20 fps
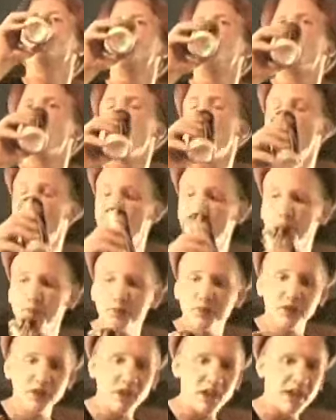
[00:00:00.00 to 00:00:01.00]
if you need it.
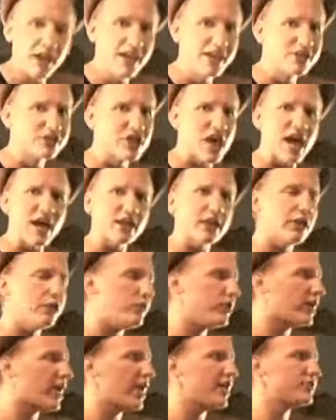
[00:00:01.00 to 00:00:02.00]
Send home. Exactly.
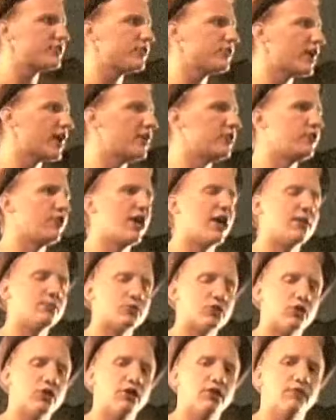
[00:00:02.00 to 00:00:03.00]
We can't do that in New
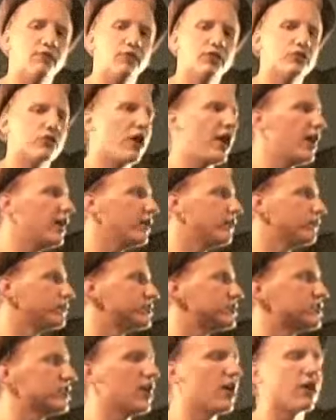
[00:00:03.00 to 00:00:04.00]
Hampshire, and if we try, it
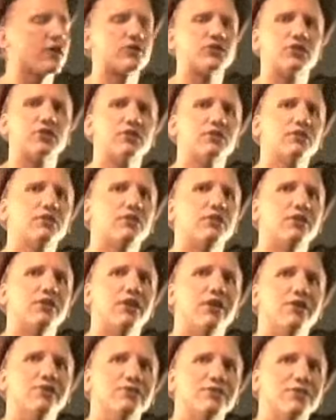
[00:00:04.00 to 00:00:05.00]
sucks. You know.